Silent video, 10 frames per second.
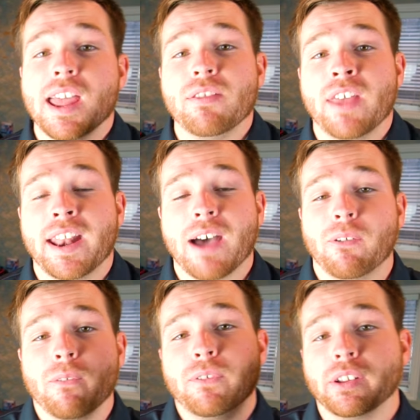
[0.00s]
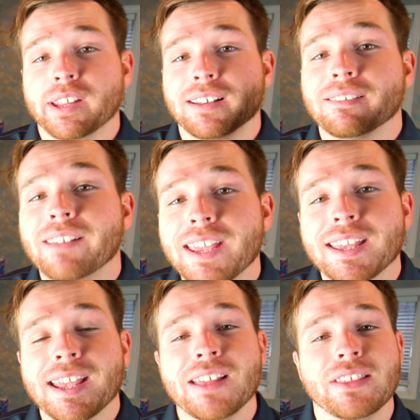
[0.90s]
and then have an affiliate
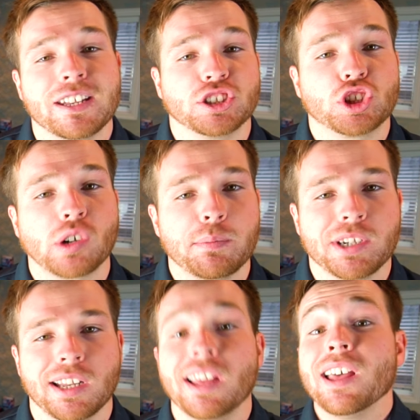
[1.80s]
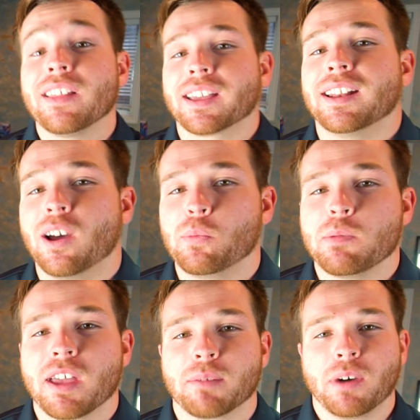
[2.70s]
link in the description that can help me
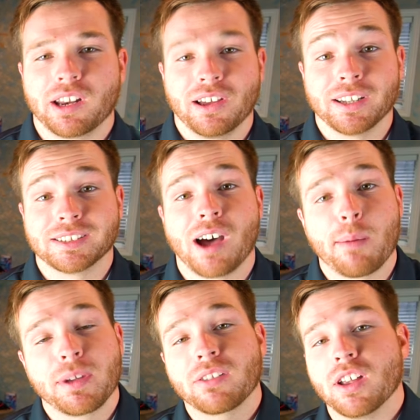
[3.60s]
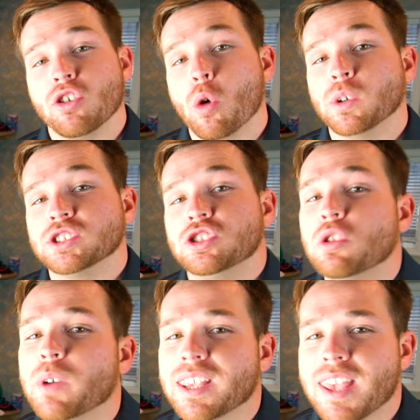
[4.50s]
make money on a topic that no one's
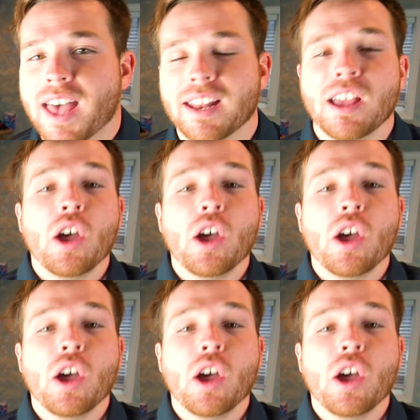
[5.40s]
doing yet?